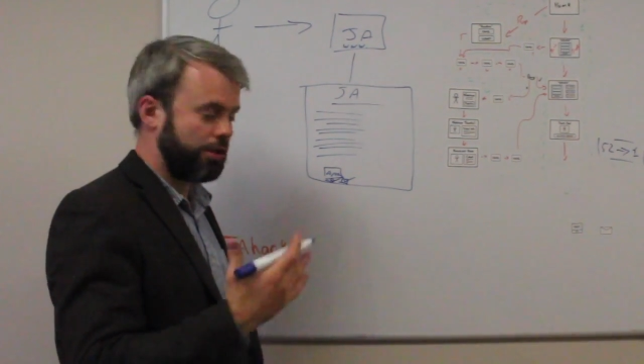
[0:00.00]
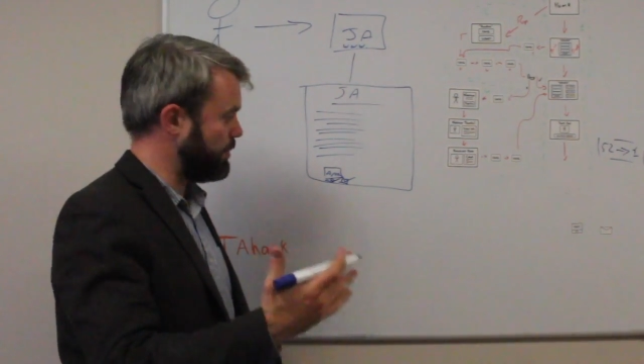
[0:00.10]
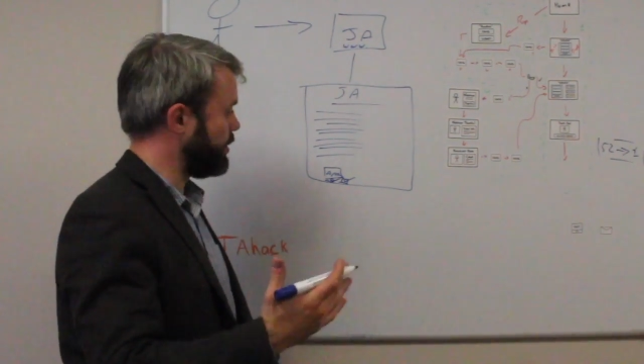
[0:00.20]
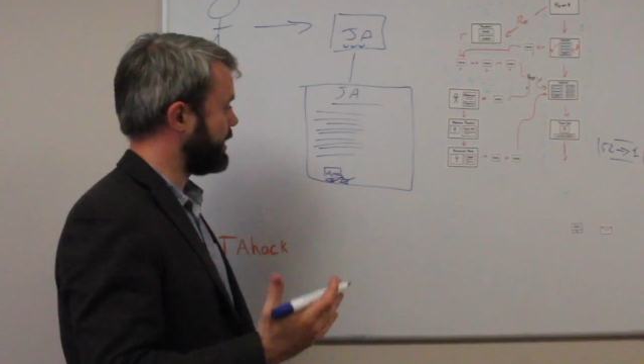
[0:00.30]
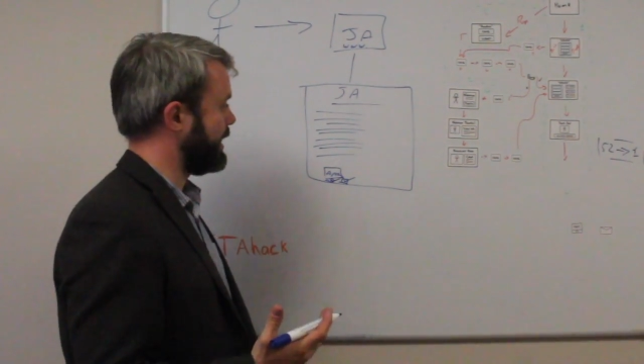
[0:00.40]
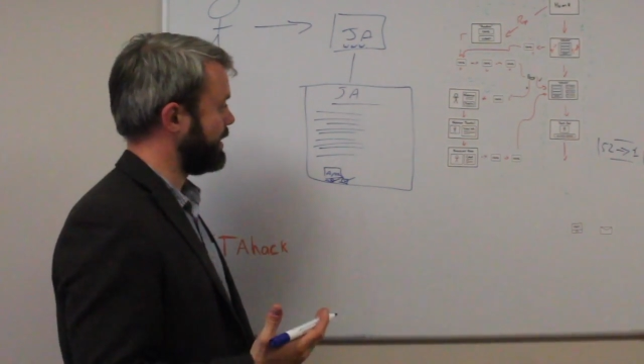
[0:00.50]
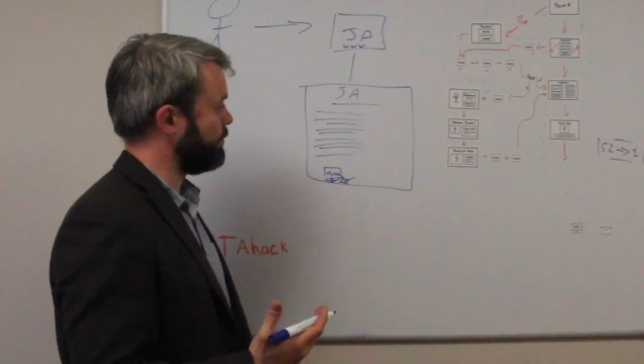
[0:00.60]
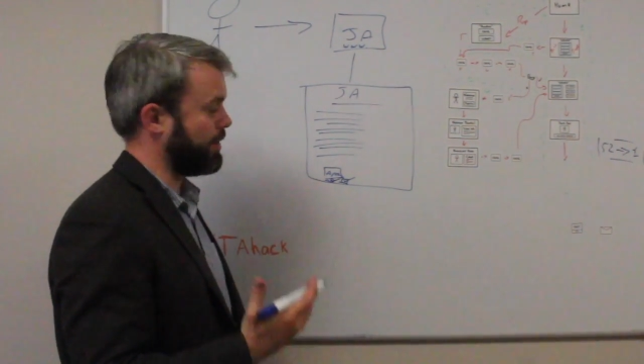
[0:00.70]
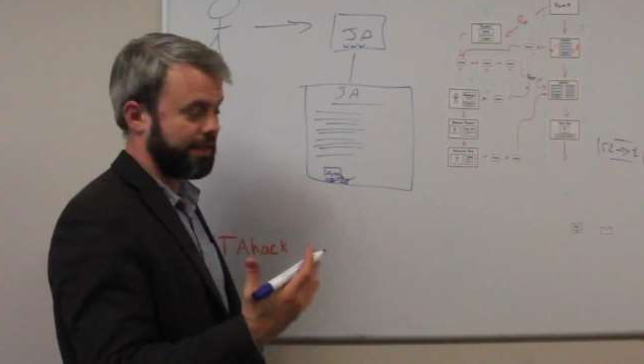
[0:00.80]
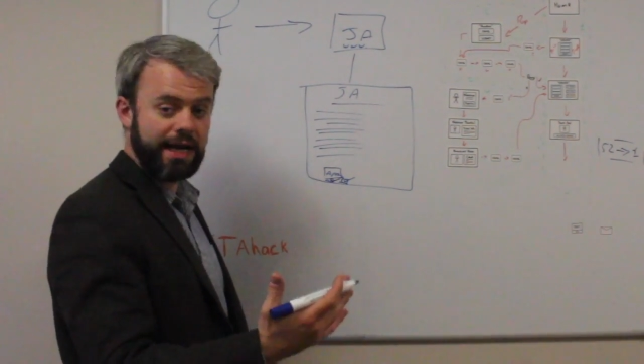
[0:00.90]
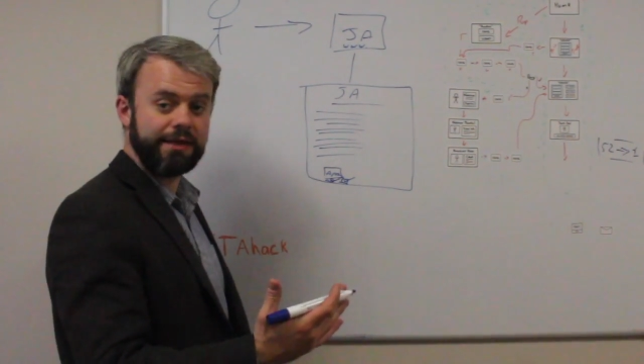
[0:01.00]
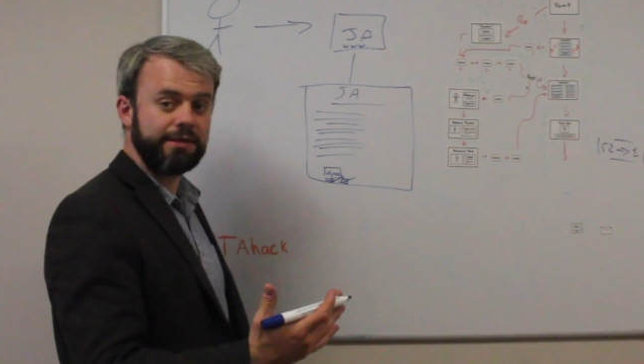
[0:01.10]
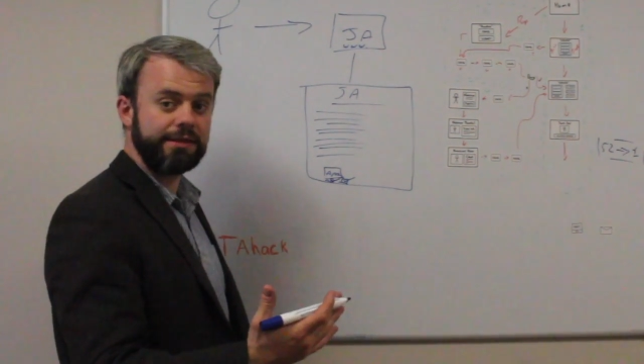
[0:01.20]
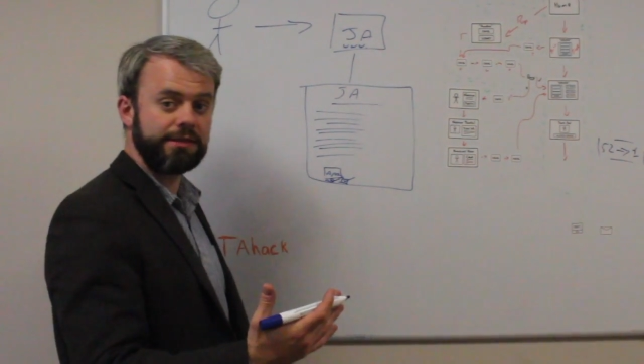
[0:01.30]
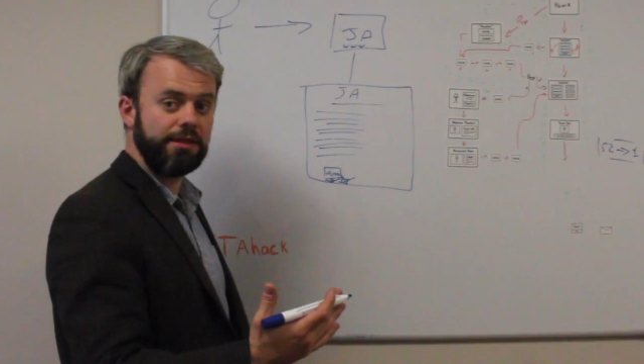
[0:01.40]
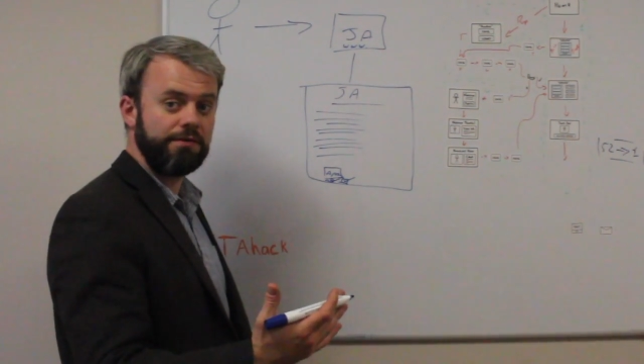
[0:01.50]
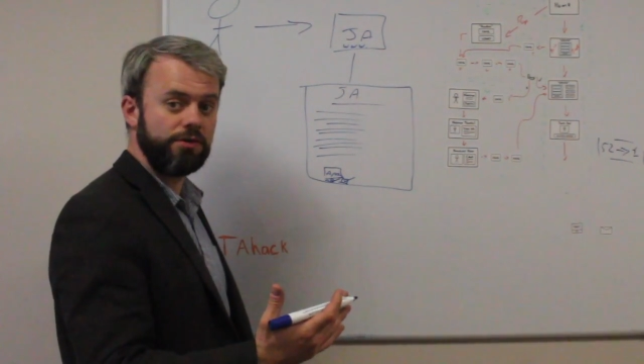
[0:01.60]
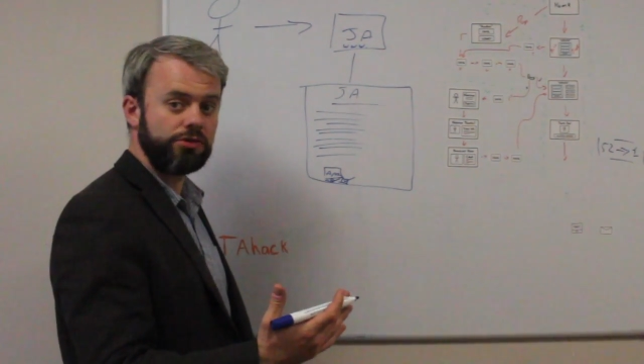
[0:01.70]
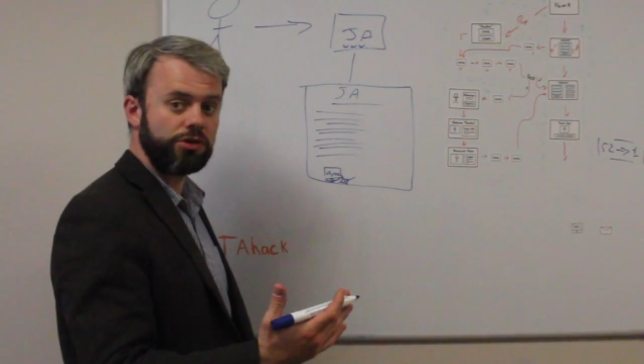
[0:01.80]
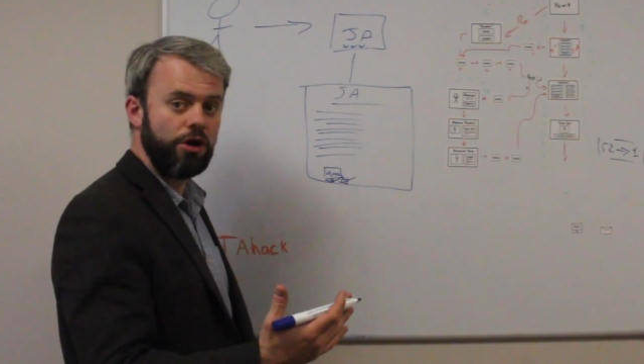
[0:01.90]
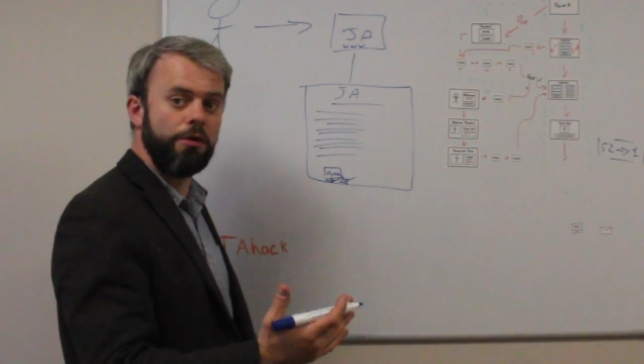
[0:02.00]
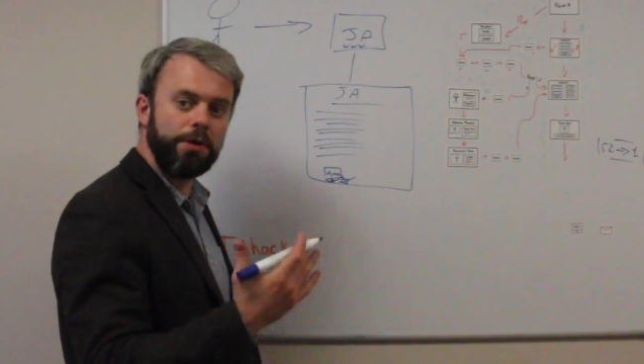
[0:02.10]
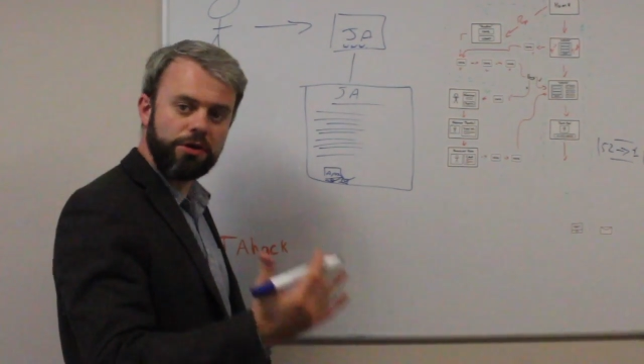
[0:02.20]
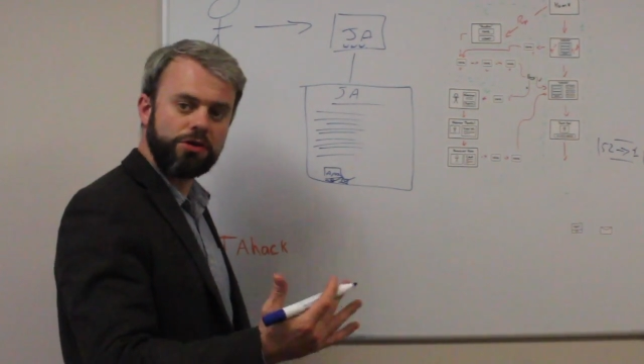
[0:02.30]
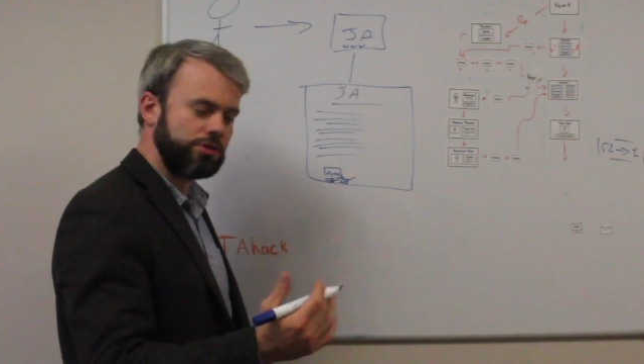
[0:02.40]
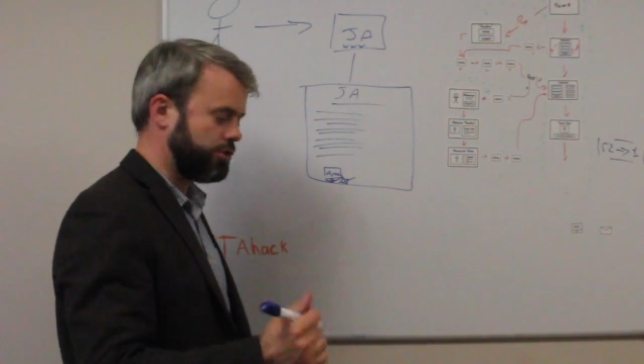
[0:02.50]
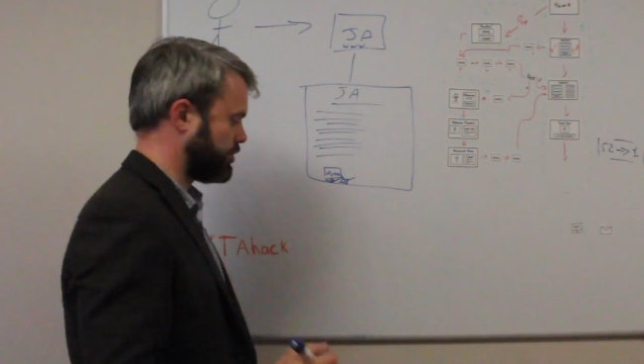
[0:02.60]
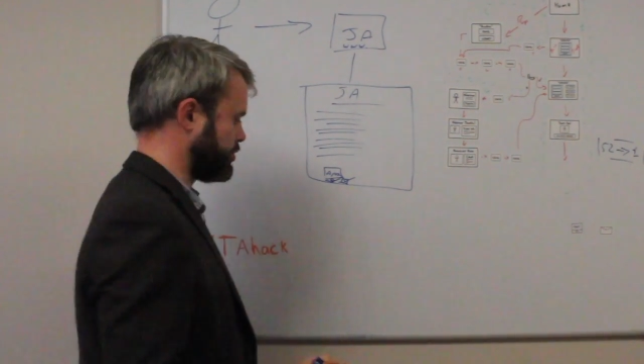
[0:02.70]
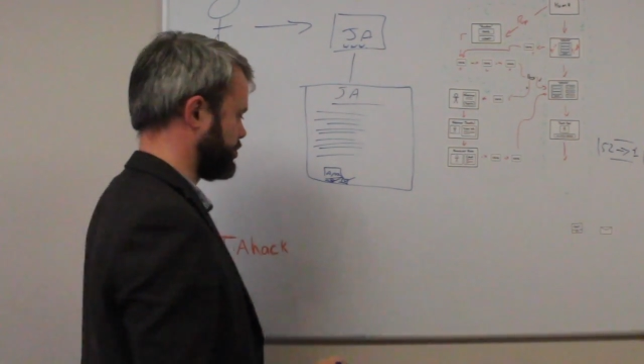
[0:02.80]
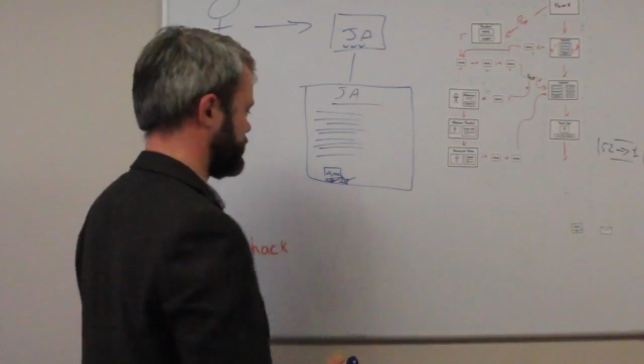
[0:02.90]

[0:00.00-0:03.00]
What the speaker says: communicate with candidates in the future, but it doesn't just